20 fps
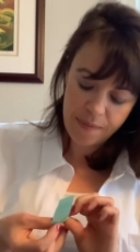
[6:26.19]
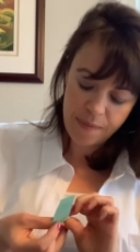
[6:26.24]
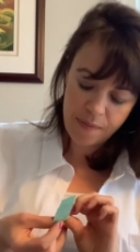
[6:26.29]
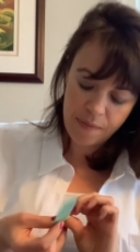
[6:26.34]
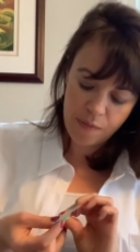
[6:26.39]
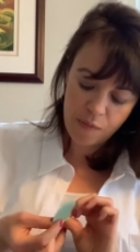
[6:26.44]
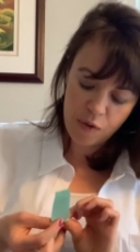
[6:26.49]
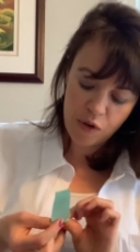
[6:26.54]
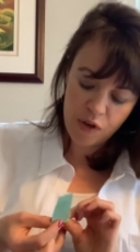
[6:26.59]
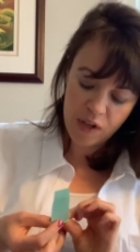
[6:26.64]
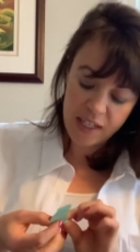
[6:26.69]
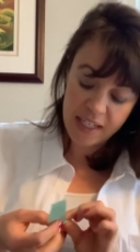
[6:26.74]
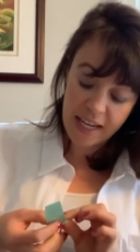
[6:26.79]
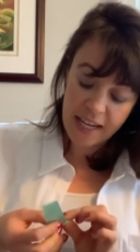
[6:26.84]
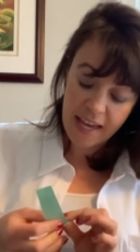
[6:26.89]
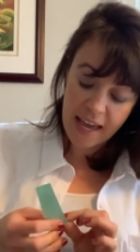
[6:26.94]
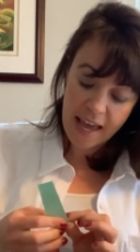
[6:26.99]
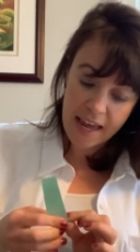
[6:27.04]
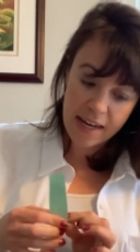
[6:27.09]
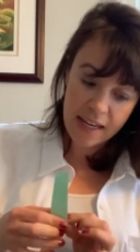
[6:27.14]
And you could
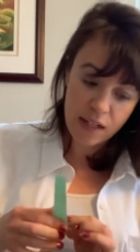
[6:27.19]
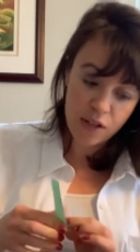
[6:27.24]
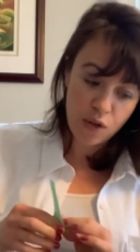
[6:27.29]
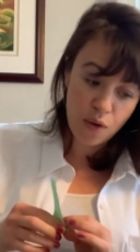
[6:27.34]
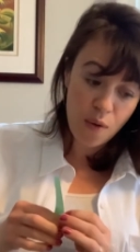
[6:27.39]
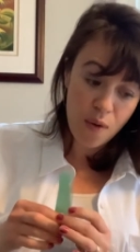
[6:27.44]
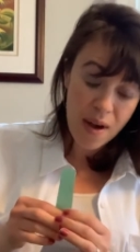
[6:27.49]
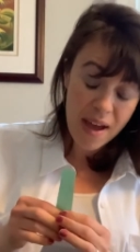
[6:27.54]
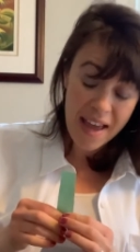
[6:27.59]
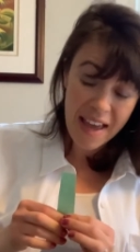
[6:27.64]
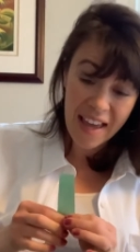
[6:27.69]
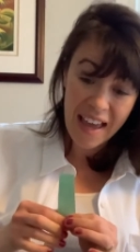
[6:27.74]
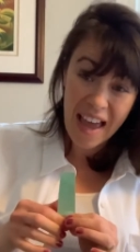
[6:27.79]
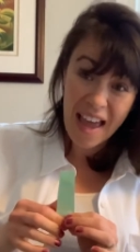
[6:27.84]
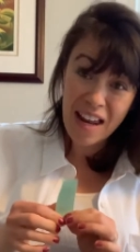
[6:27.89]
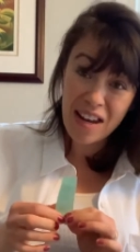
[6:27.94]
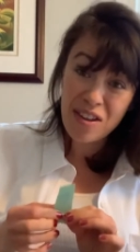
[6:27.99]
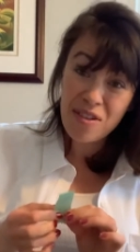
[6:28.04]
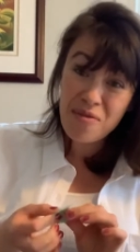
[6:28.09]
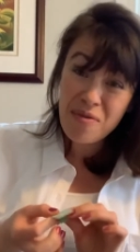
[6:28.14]
take any toy
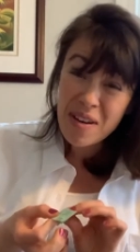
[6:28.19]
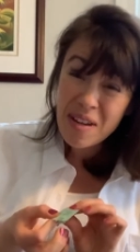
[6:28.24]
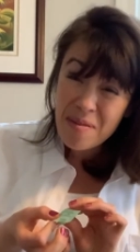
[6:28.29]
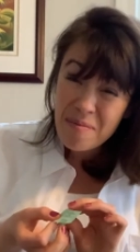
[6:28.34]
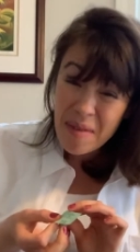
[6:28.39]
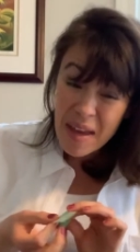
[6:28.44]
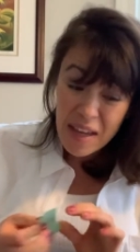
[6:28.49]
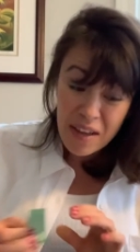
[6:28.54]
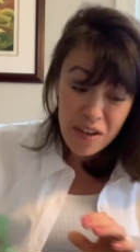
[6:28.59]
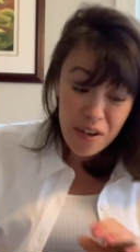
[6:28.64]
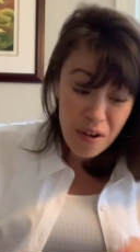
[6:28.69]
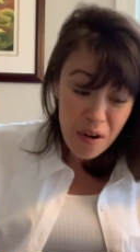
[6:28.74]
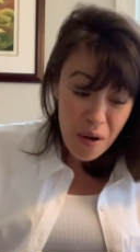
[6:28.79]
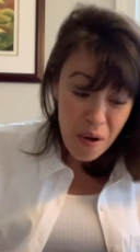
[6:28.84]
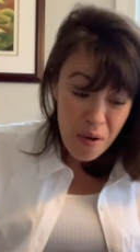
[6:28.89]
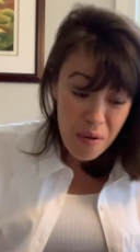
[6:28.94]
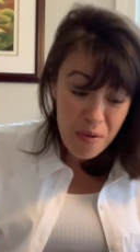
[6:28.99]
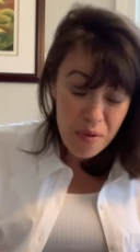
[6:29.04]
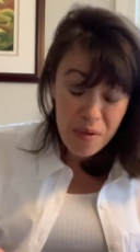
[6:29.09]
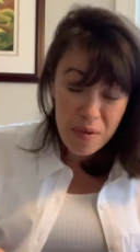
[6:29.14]
and you can make your
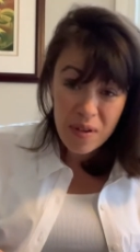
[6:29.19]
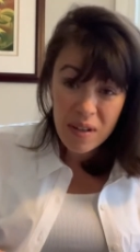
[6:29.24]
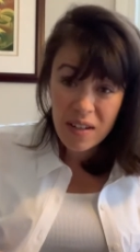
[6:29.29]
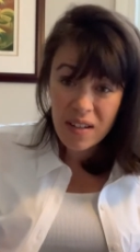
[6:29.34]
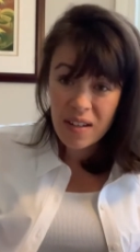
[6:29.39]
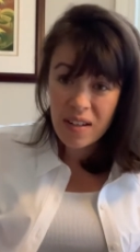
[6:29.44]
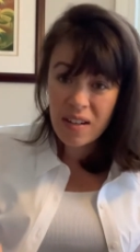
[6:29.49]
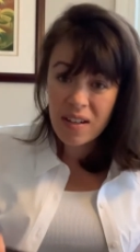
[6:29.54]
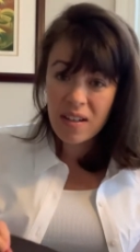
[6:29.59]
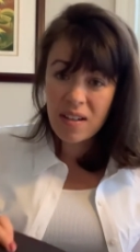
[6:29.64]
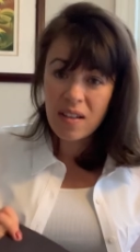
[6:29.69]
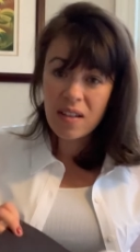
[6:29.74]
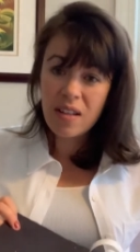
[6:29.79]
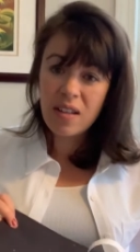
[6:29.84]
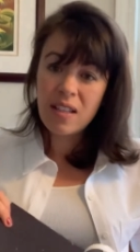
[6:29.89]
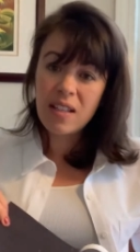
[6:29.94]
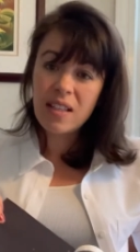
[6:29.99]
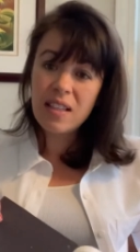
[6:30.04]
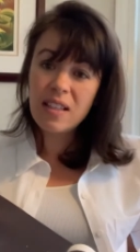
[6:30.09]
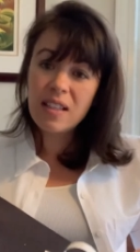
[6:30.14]
own
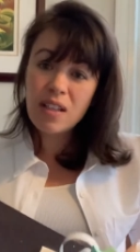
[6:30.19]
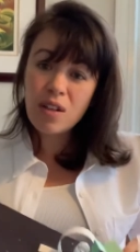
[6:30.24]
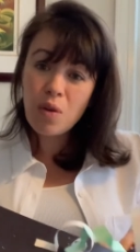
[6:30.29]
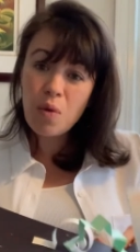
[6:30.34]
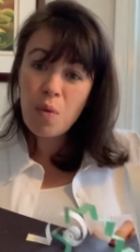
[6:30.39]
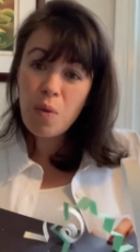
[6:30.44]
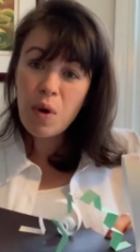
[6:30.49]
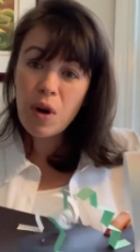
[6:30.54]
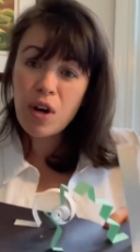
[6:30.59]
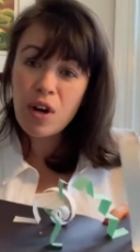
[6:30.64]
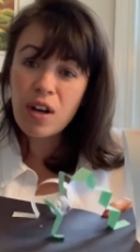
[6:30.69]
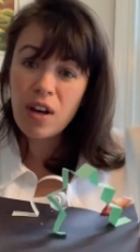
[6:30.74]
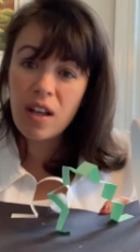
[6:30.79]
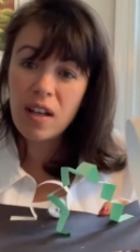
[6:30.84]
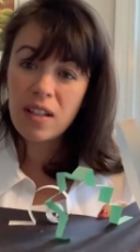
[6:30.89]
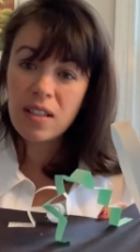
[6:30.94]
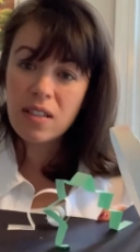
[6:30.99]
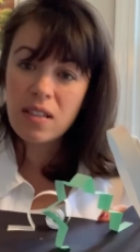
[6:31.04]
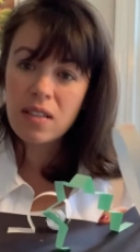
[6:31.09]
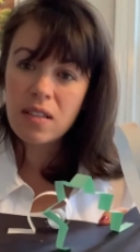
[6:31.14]
little
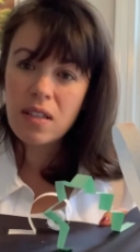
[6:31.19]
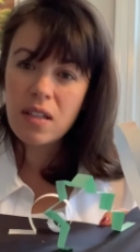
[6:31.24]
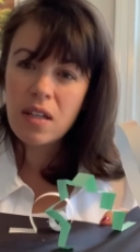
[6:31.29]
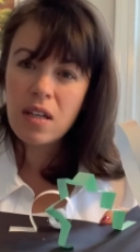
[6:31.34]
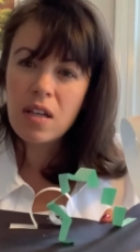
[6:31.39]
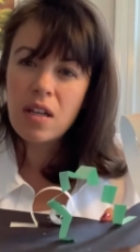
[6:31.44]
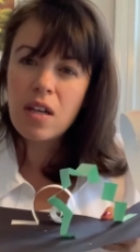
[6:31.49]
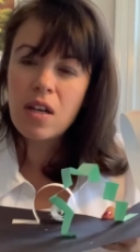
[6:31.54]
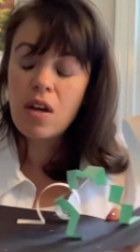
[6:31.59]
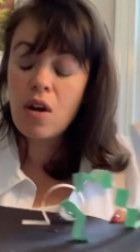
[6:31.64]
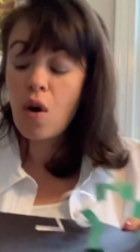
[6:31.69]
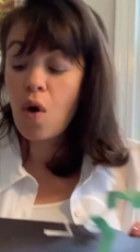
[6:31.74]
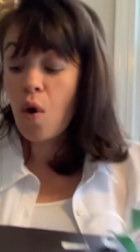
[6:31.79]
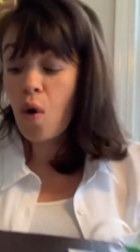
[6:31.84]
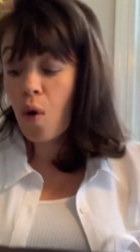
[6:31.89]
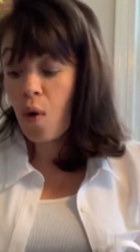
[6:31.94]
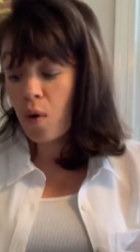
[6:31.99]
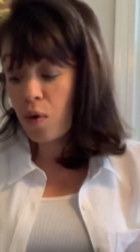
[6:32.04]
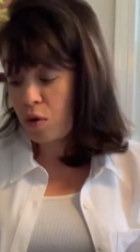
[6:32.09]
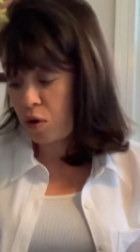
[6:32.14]
world.
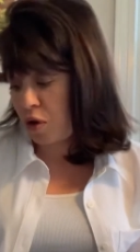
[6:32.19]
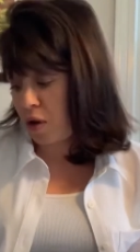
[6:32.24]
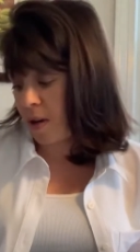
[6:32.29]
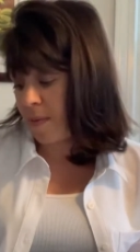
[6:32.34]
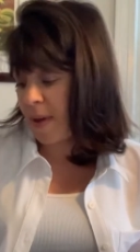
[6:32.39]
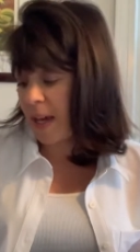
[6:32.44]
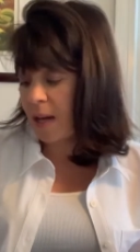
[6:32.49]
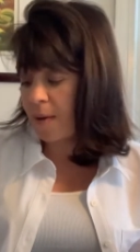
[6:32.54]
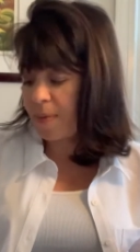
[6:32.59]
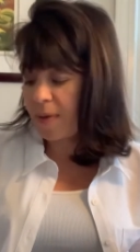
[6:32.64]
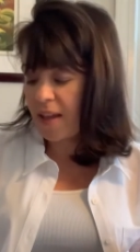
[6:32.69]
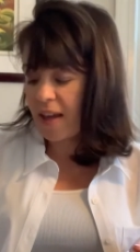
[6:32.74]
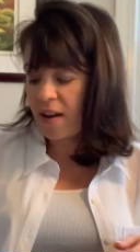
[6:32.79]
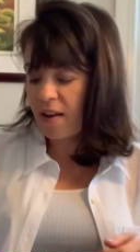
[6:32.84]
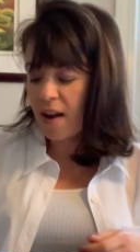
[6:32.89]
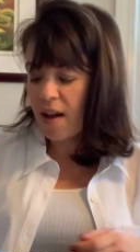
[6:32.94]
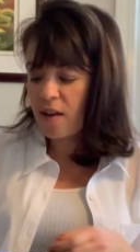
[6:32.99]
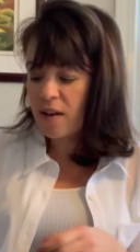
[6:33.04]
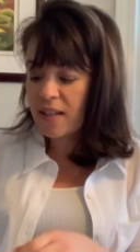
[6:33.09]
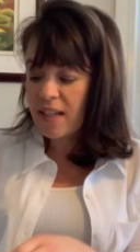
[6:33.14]
You can make a
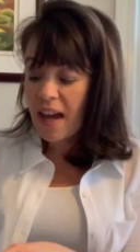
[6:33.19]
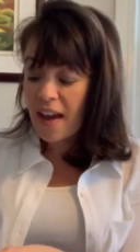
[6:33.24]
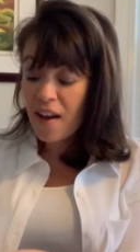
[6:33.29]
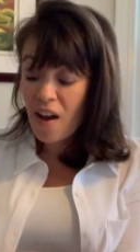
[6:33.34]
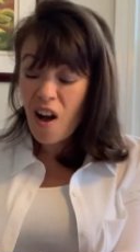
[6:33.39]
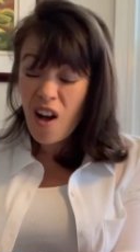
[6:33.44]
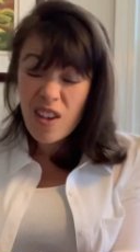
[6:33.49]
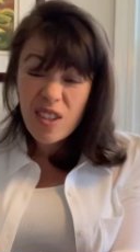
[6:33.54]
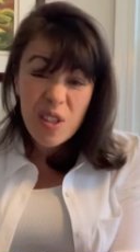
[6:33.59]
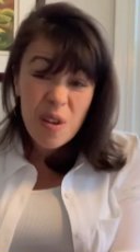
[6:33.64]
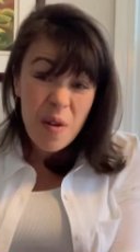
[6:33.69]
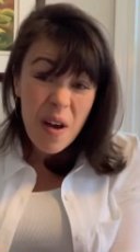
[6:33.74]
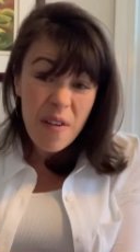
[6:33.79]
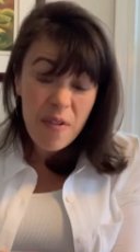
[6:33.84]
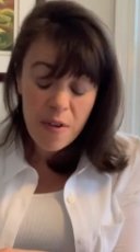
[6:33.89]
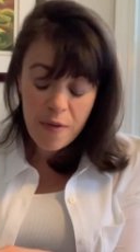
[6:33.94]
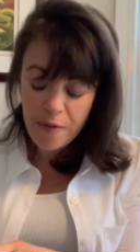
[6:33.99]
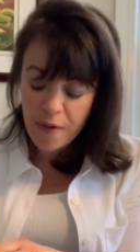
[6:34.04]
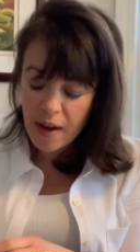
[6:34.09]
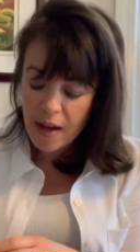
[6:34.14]
playground. I also
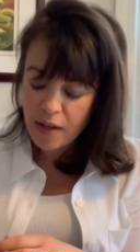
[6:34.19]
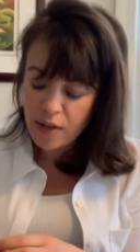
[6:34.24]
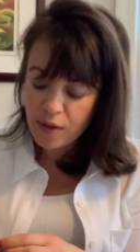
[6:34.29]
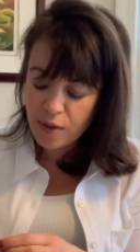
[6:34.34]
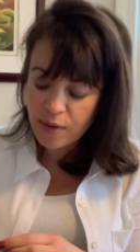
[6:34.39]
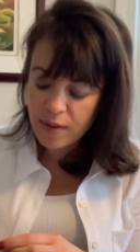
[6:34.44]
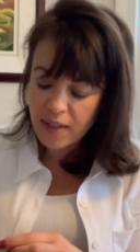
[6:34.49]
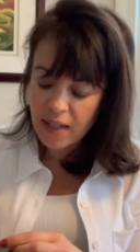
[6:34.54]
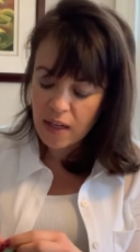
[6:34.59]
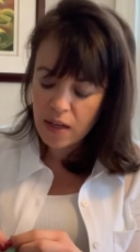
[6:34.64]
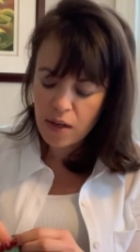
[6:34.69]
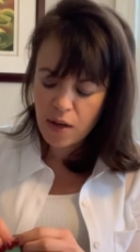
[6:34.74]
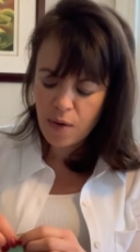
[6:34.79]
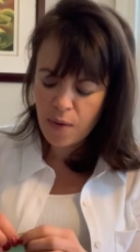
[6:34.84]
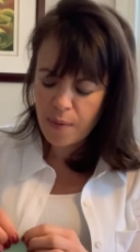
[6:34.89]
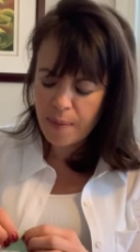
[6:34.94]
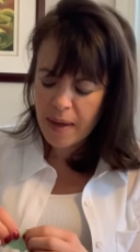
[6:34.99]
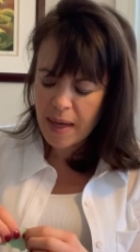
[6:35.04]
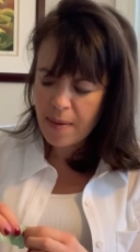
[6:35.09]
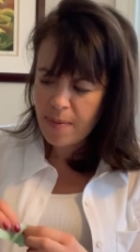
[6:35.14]
have a friend who said, no,
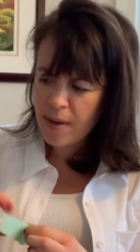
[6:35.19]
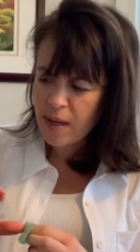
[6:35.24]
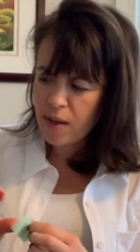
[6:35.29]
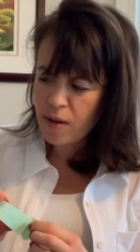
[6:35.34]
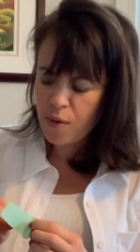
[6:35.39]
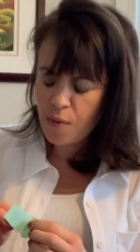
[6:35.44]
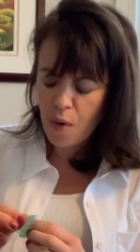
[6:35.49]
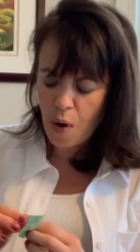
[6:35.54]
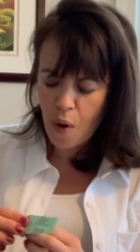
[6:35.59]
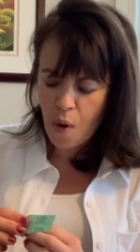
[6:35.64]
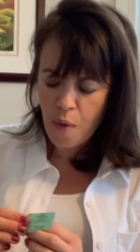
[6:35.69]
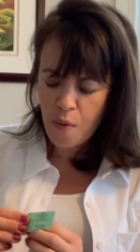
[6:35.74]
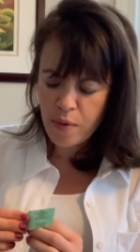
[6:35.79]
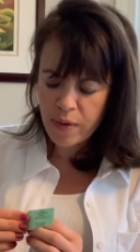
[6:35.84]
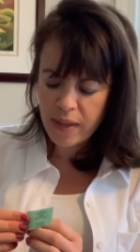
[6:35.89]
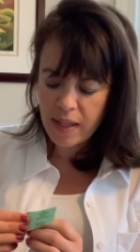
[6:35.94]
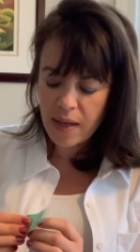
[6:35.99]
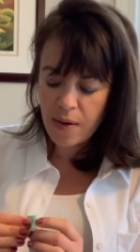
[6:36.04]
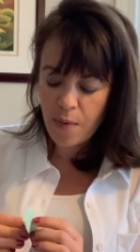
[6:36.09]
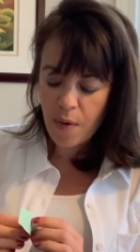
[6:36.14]
maybe you
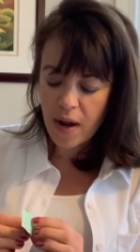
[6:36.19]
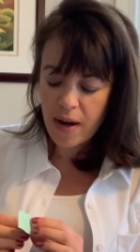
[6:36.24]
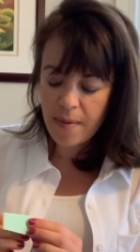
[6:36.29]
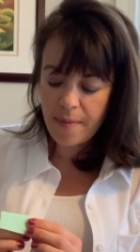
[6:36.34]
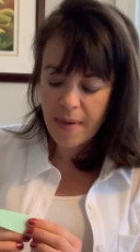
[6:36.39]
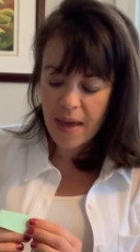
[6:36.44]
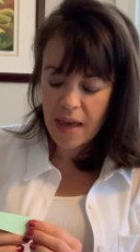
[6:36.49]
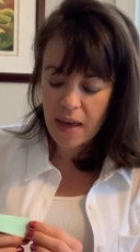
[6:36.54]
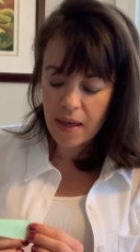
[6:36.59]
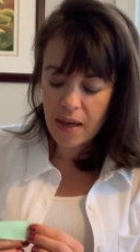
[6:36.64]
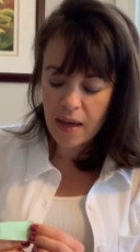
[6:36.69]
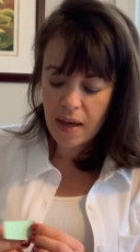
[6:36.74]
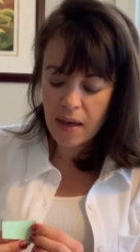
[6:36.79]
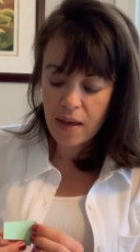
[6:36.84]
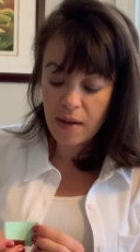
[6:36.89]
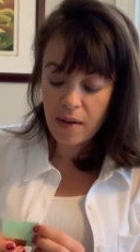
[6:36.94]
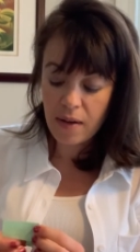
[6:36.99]
only want to make,